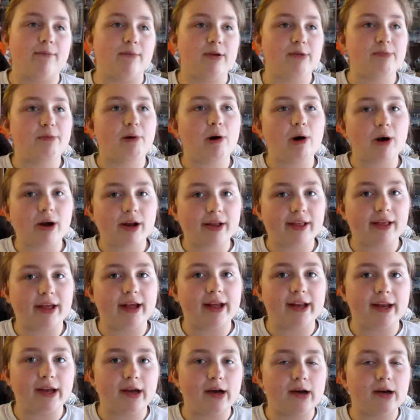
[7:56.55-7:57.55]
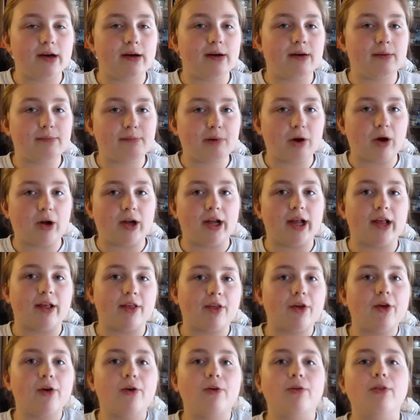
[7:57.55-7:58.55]
We parked in a parking
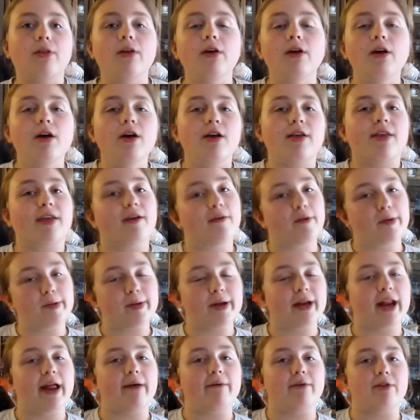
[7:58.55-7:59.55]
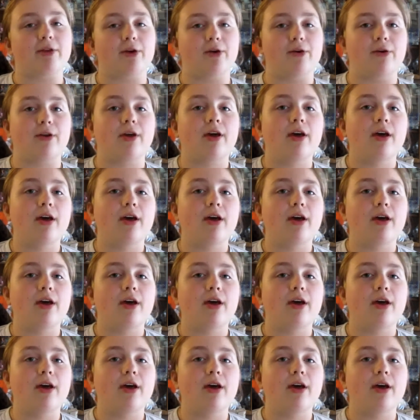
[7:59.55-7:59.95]
zone so we wouldn't have it towed.